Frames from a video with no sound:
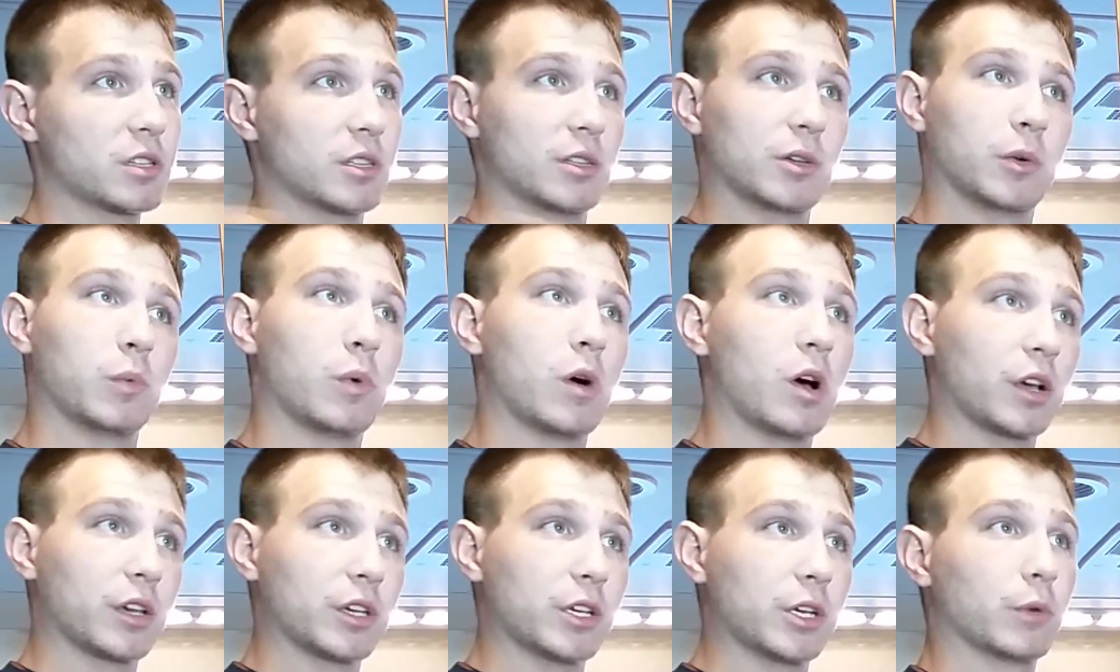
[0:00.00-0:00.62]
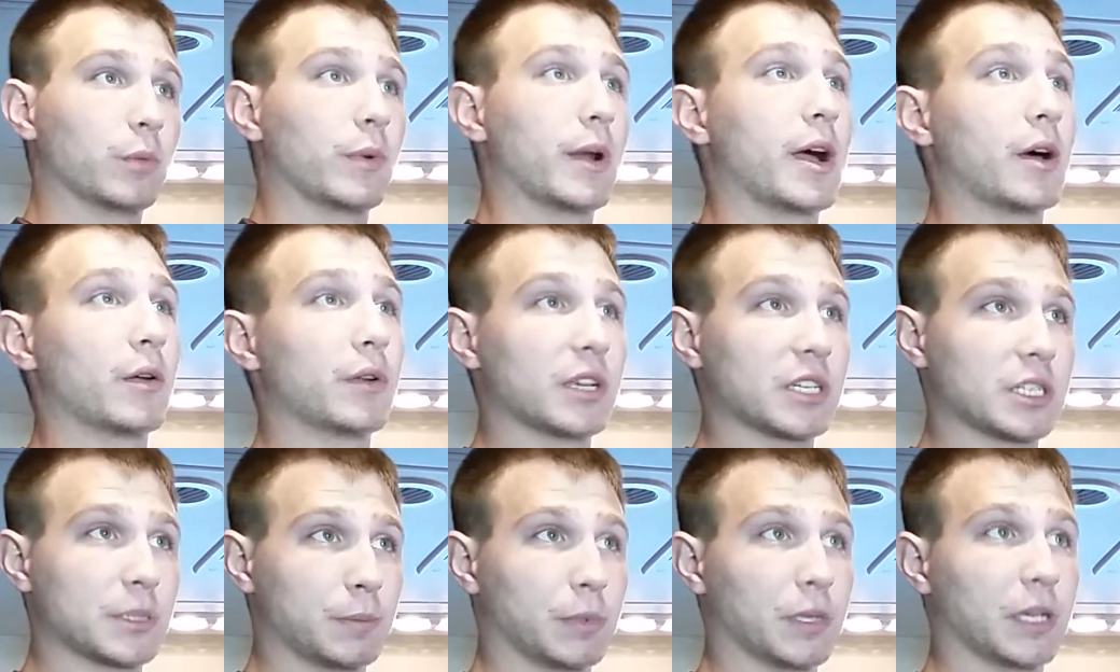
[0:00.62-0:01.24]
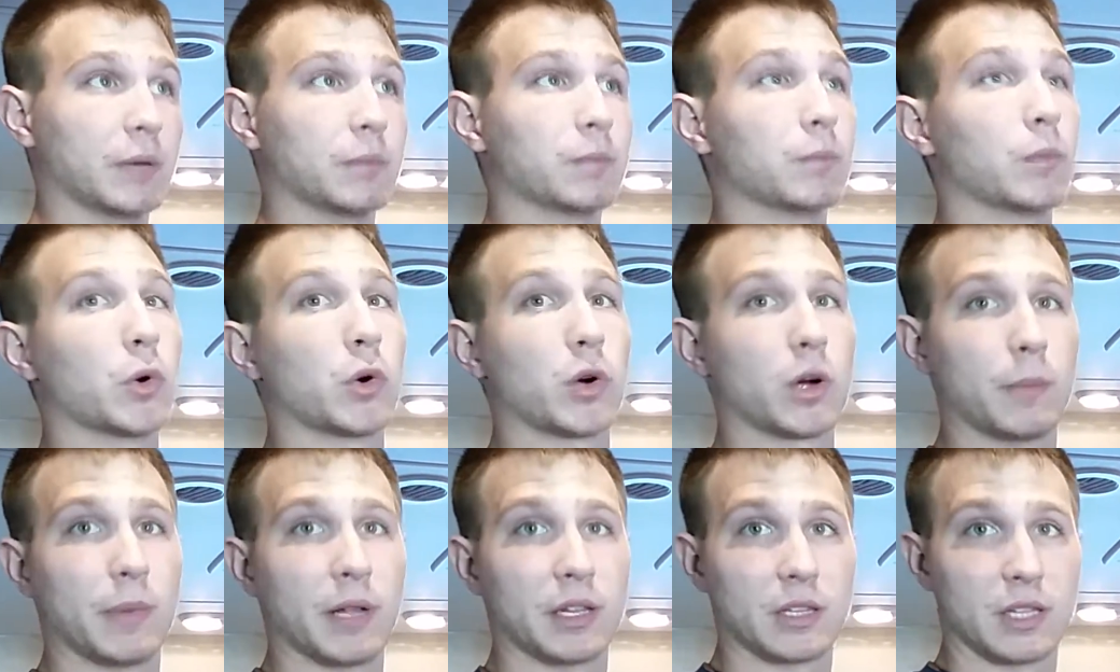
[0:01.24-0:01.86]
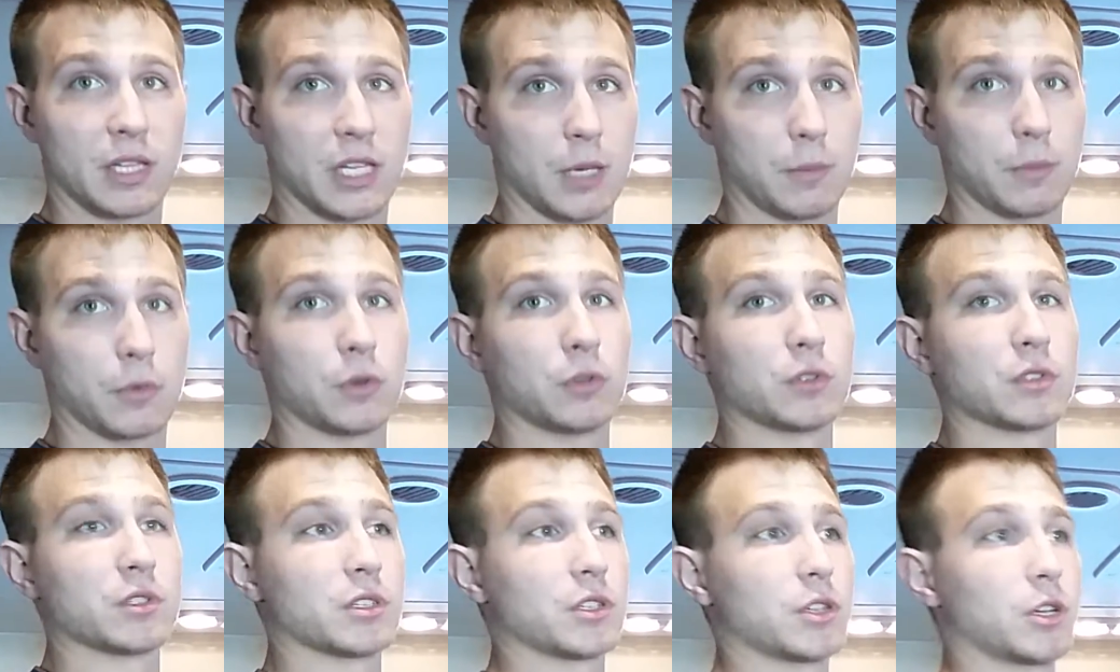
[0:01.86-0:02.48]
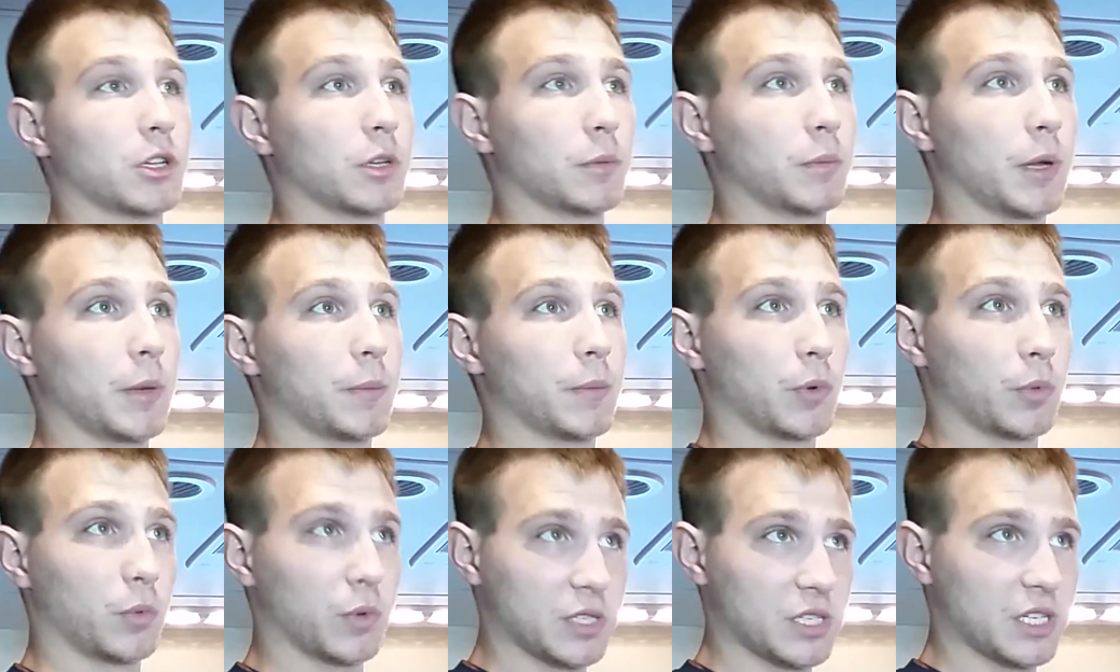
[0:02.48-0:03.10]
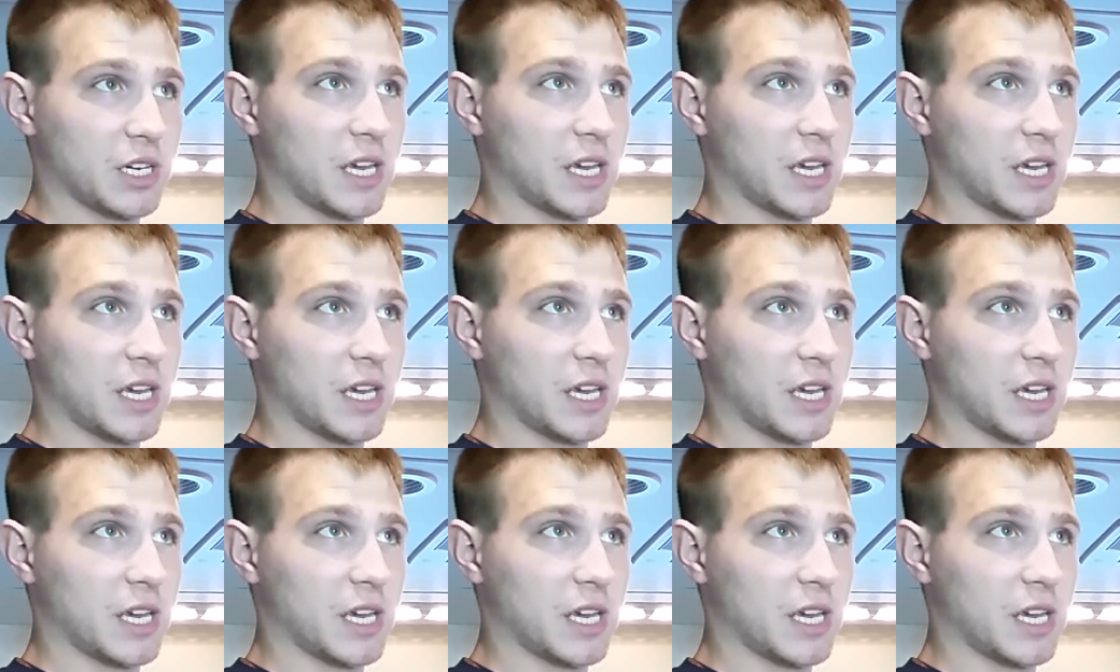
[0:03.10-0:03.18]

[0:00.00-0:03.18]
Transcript: They'll walk you around, explain more about the chemicals in toilet paper, which